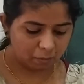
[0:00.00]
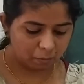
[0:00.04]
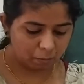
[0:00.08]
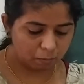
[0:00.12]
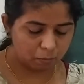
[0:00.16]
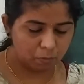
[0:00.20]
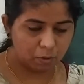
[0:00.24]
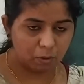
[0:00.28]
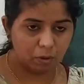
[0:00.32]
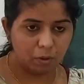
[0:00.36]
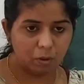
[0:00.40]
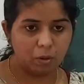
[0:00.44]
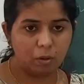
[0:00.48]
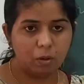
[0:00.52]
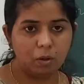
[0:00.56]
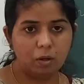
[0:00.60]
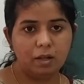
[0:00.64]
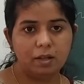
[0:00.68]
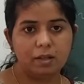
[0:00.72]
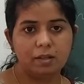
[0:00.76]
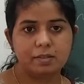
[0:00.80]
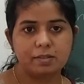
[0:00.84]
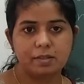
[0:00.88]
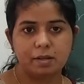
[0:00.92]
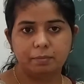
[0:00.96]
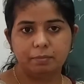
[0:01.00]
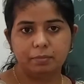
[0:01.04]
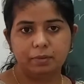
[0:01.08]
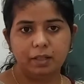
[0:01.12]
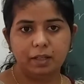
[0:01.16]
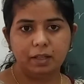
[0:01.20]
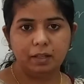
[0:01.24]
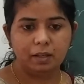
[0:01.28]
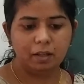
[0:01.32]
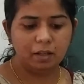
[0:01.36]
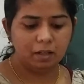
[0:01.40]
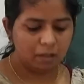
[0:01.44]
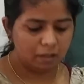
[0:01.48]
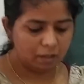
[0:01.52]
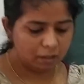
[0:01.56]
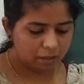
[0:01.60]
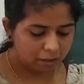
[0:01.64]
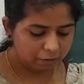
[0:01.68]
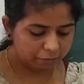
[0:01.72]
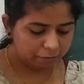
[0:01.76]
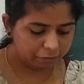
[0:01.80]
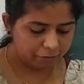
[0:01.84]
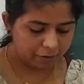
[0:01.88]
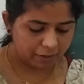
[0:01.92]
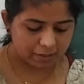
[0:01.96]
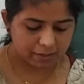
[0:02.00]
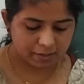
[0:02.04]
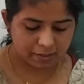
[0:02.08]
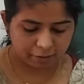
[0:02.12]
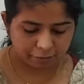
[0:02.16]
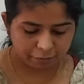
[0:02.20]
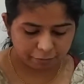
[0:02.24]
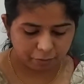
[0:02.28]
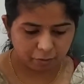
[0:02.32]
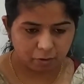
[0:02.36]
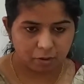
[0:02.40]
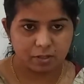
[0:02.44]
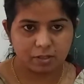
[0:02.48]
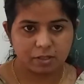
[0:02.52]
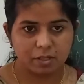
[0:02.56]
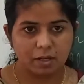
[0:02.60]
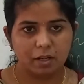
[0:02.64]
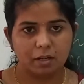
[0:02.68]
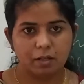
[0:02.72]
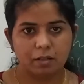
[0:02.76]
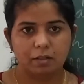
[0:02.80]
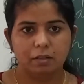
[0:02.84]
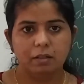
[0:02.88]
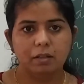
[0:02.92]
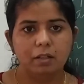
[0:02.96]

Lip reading: Rolling something. If you exert force,